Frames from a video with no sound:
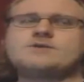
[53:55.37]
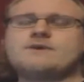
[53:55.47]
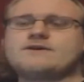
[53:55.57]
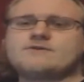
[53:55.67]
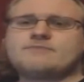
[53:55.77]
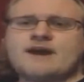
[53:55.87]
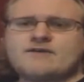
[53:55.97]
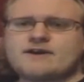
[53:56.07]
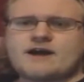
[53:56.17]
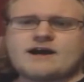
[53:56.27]
the watchmaker
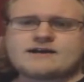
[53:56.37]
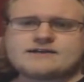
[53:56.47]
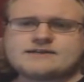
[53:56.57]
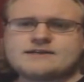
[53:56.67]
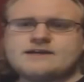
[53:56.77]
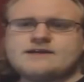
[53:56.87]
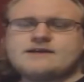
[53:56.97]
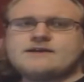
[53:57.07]
paradox.